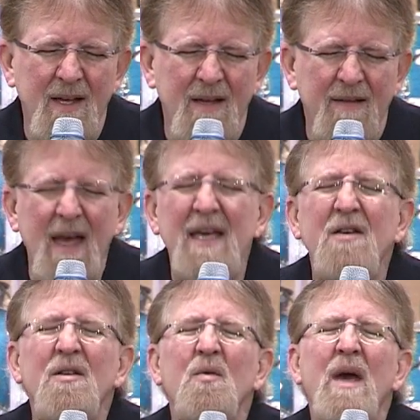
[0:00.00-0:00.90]
Thank you
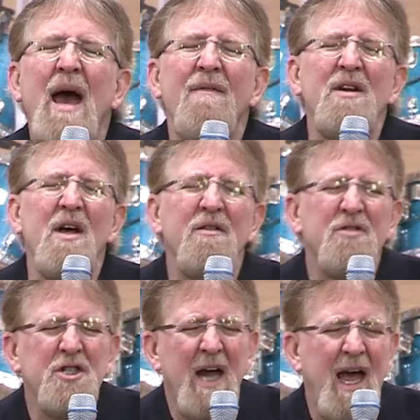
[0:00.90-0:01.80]
that we have another
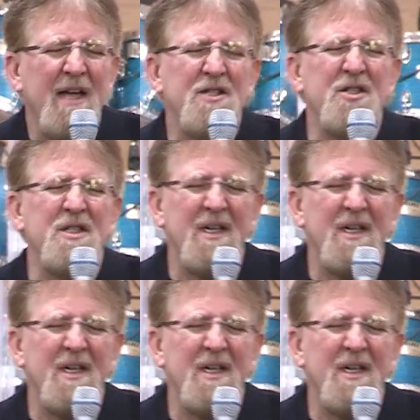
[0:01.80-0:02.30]
chance